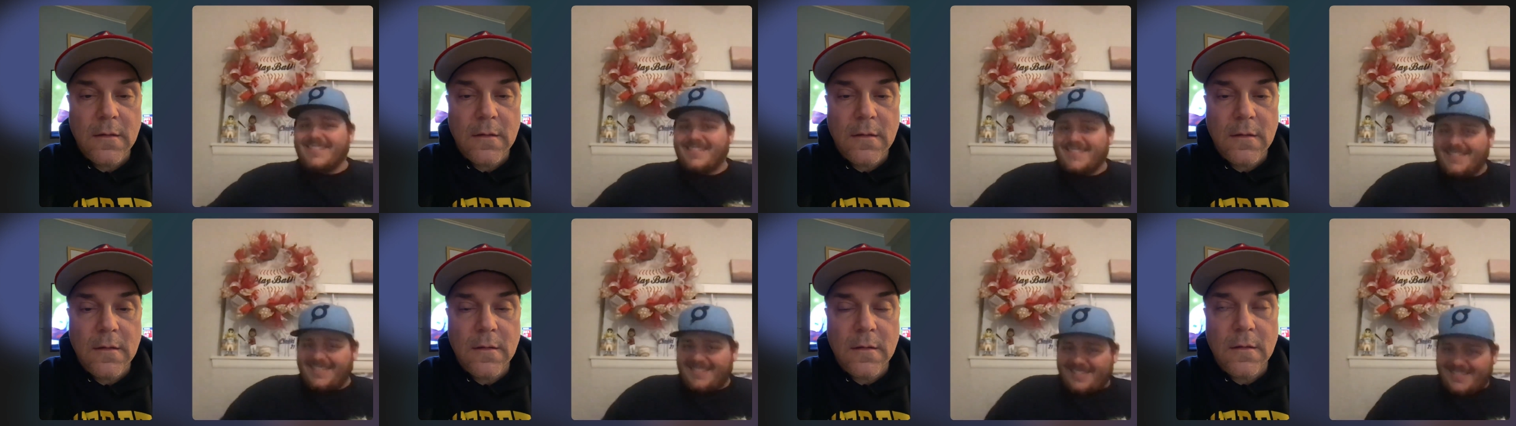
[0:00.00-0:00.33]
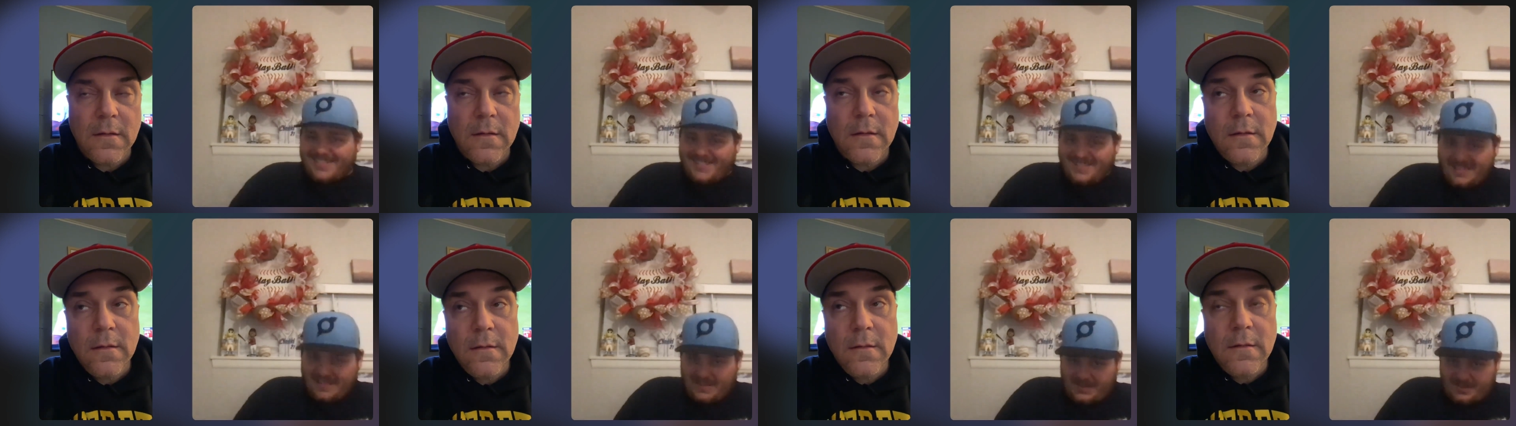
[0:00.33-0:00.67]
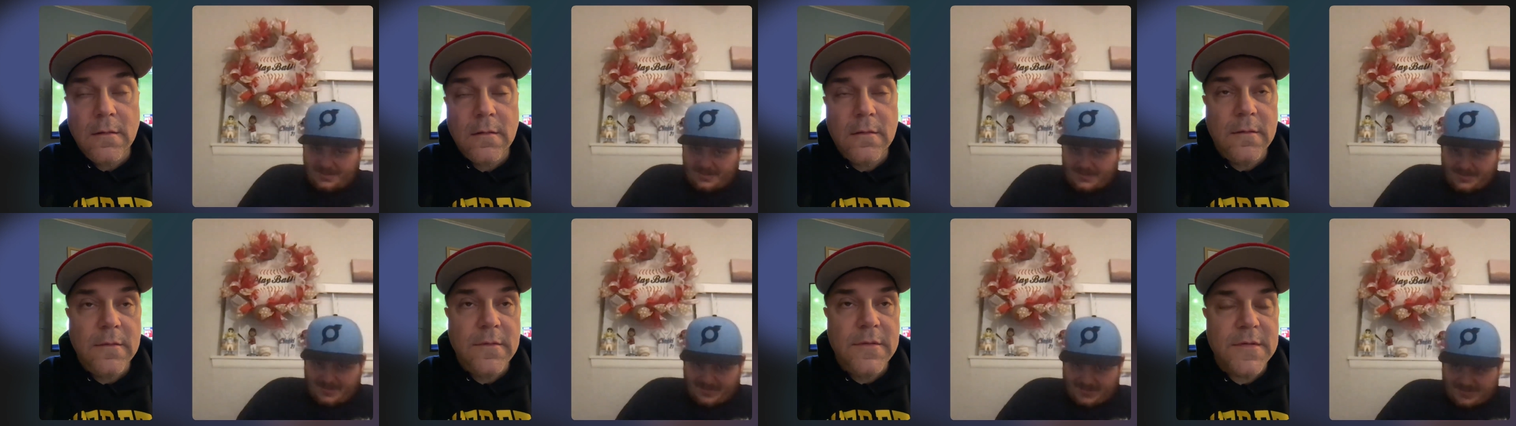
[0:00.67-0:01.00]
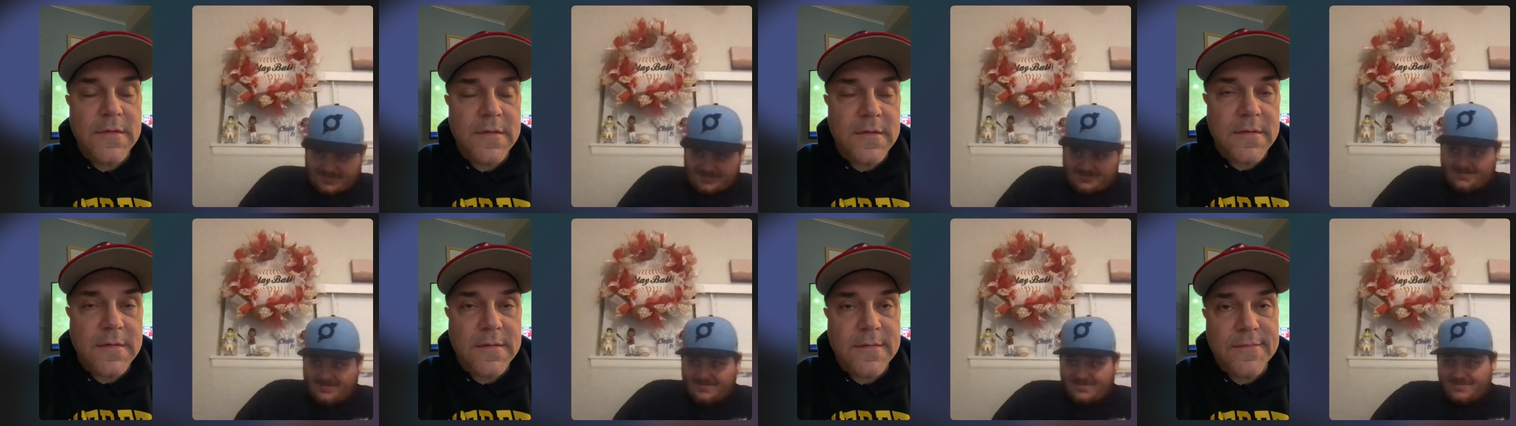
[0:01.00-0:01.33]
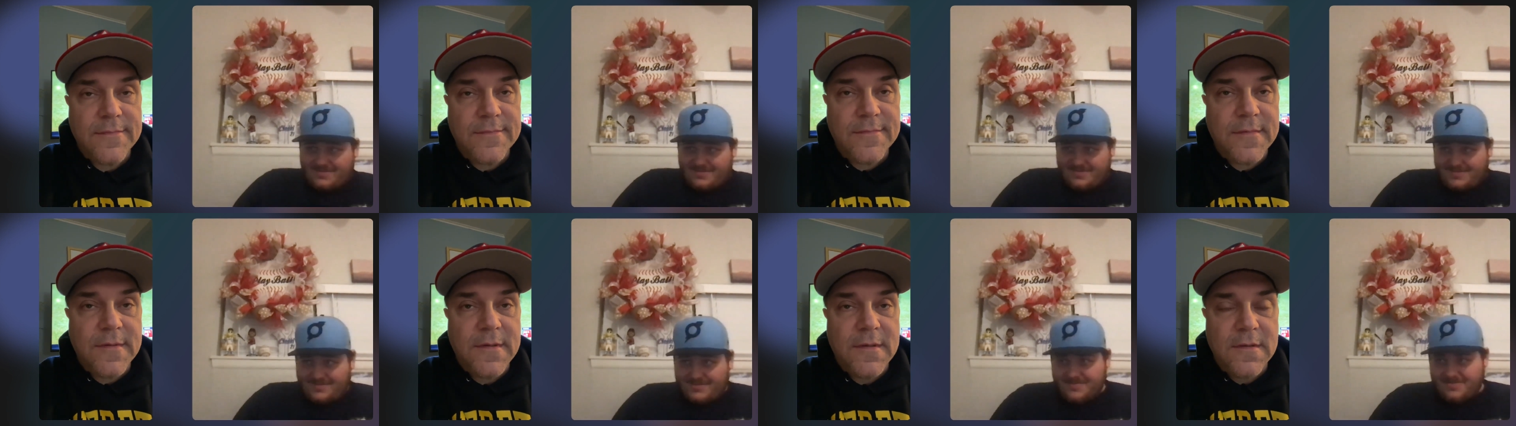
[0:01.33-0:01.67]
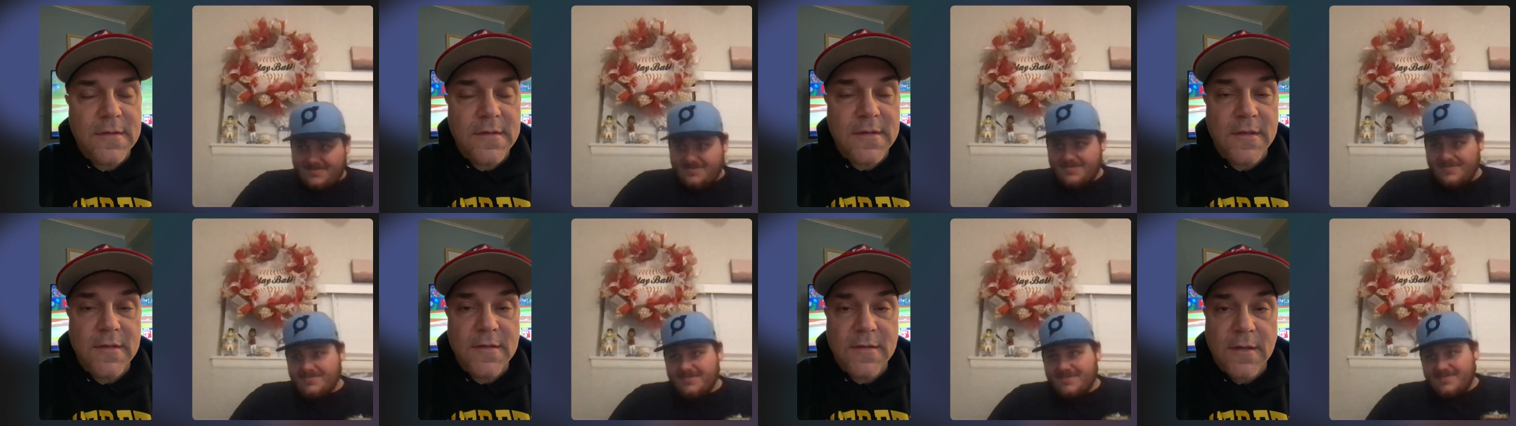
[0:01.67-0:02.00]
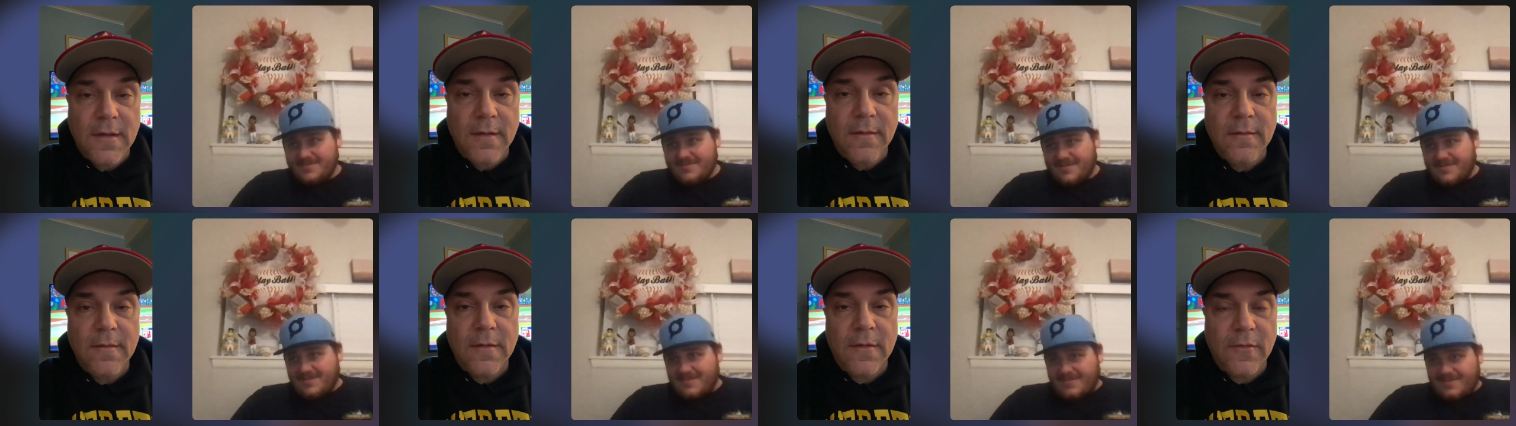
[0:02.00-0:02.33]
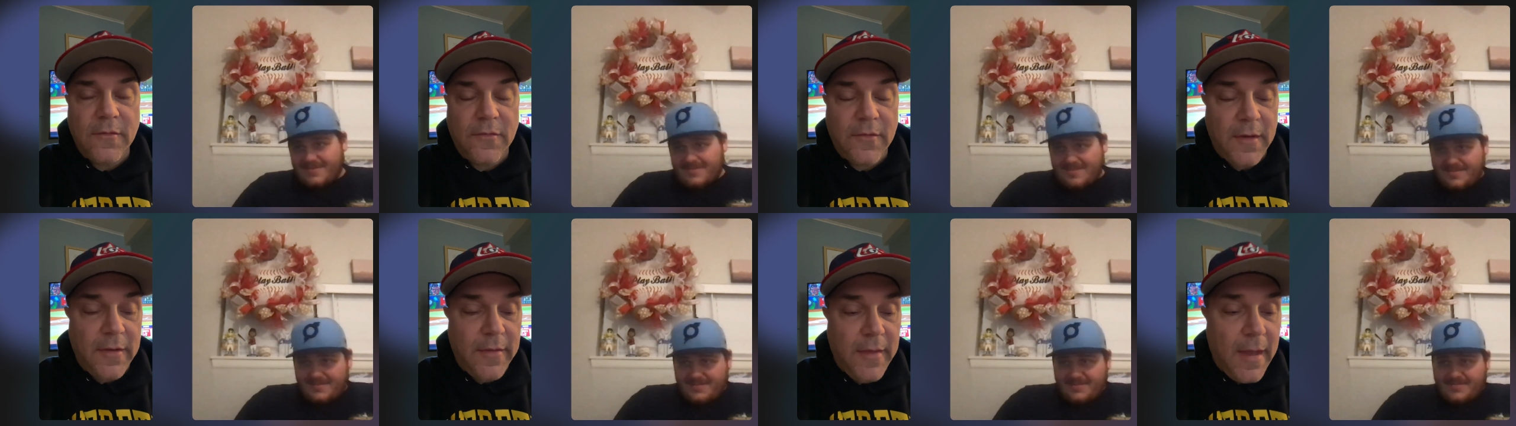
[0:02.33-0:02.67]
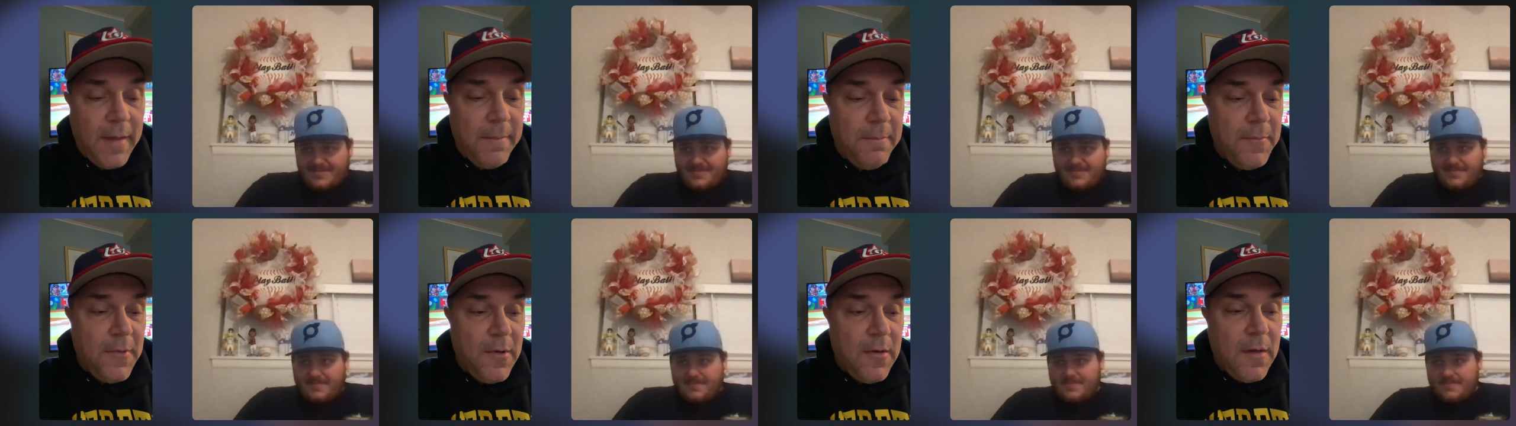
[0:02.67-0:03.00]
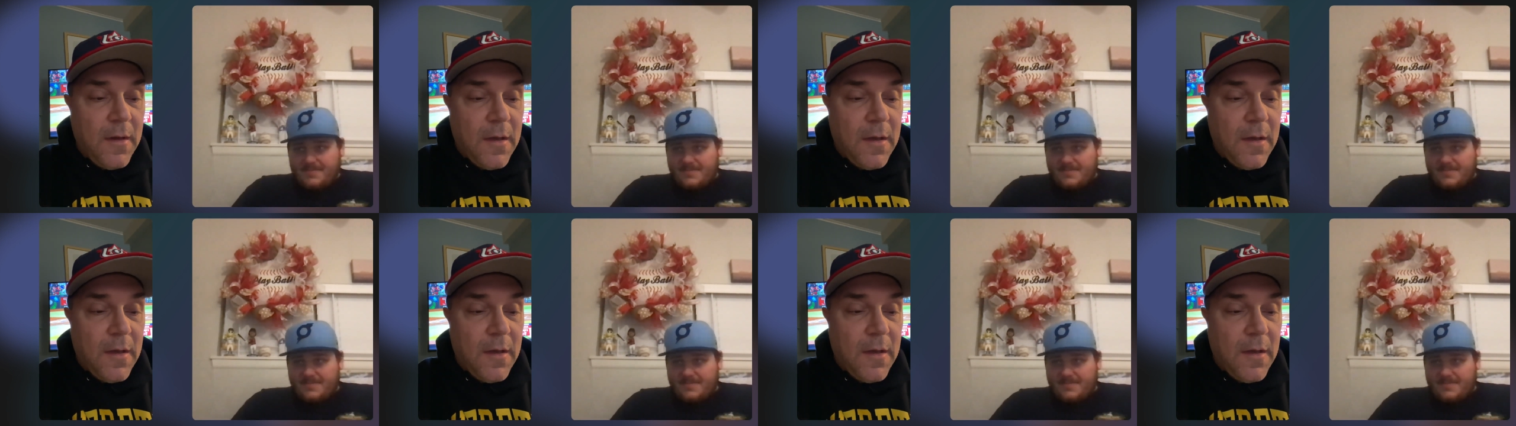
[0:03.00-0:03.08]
Speaker 1: Uh, it's consistent. Let's say that.